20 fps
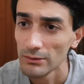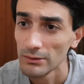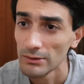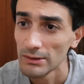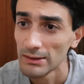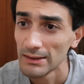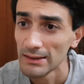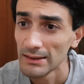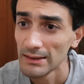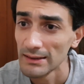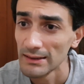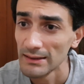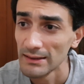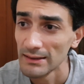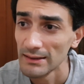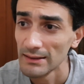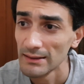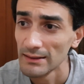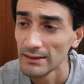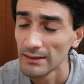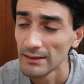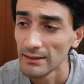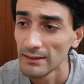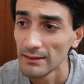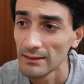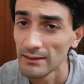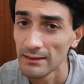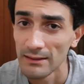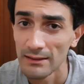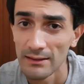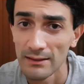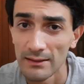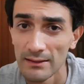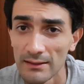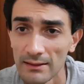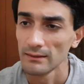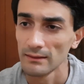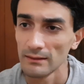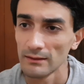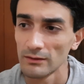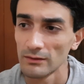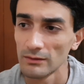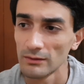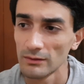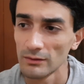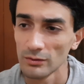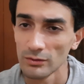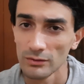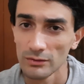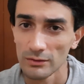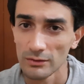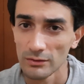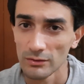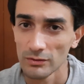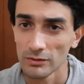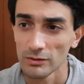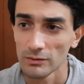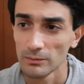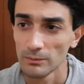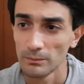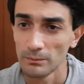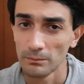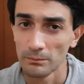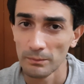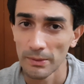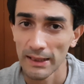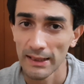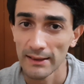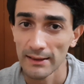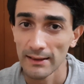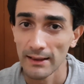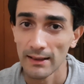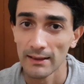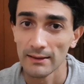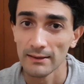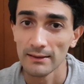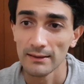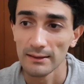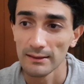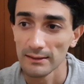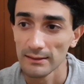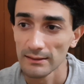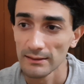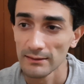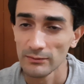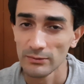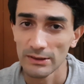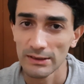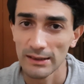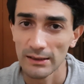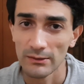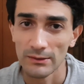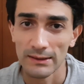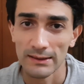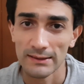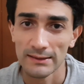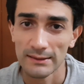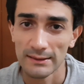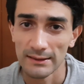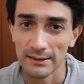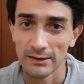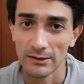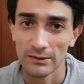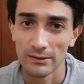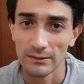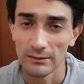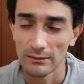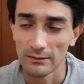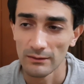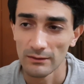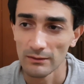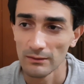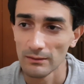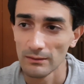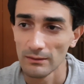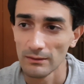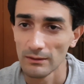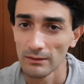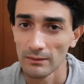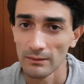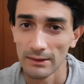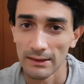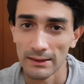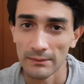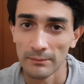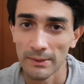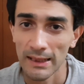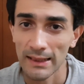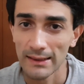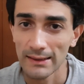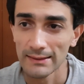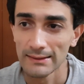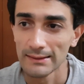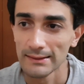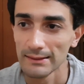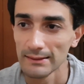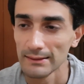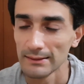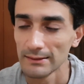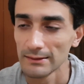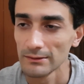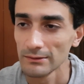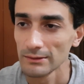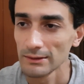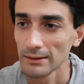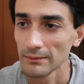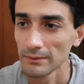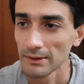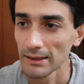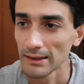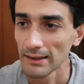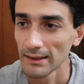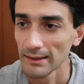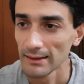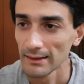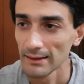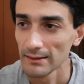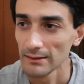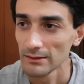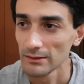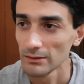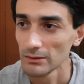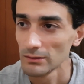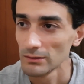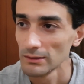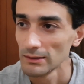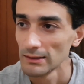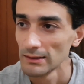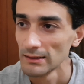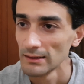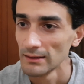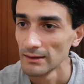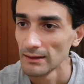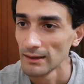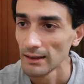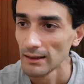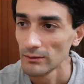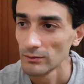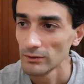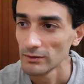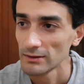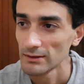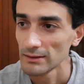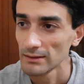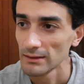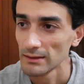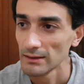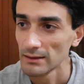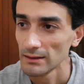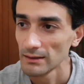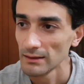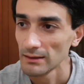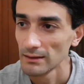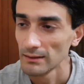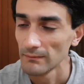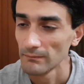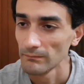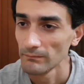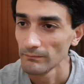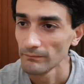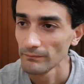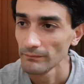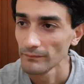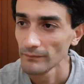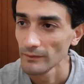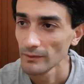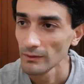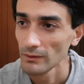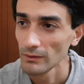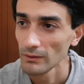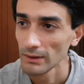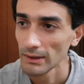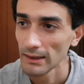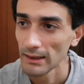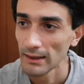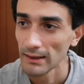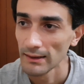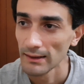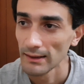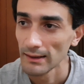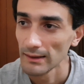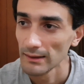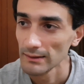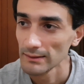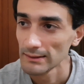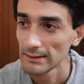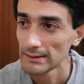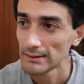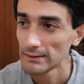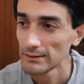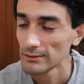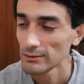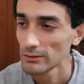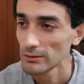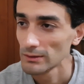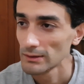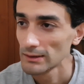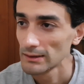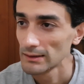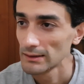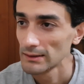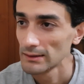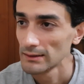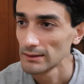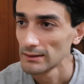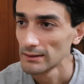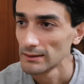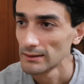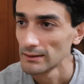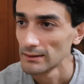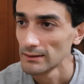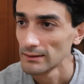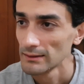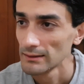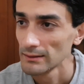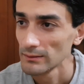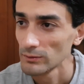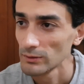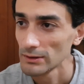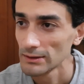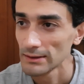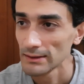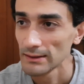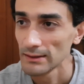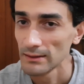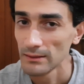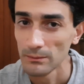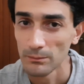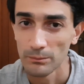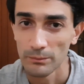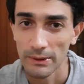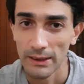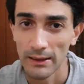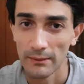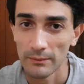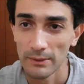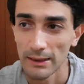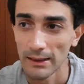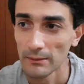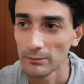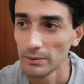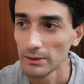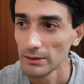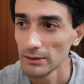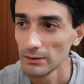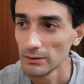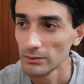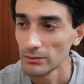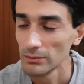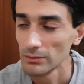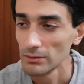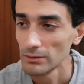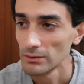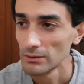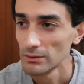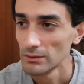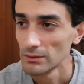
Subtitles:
see those Bay gardens, which I always see on in magazines or something like that. So I was, oh yeah, and I saw there was a BMW